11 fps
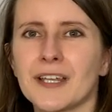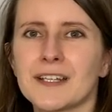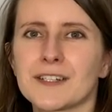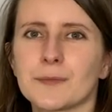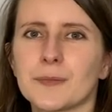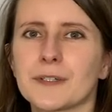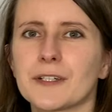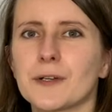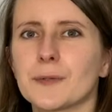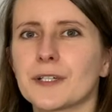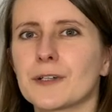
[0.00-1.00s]
so maybe
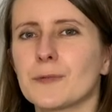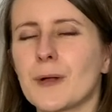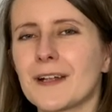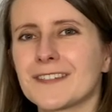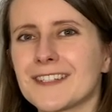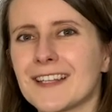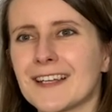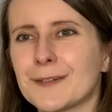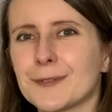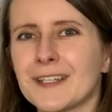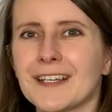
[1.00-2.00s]
going once
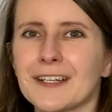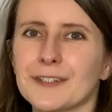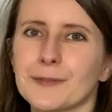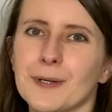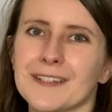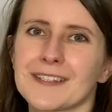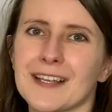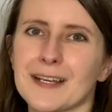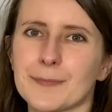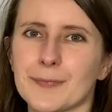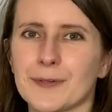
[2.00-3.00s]
down and once
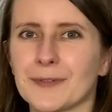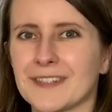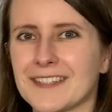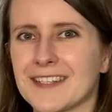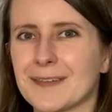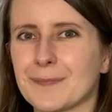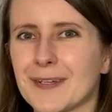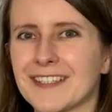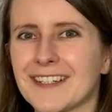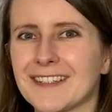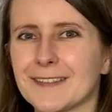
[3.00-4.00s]
up on the same
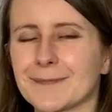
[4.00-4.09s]
pedal.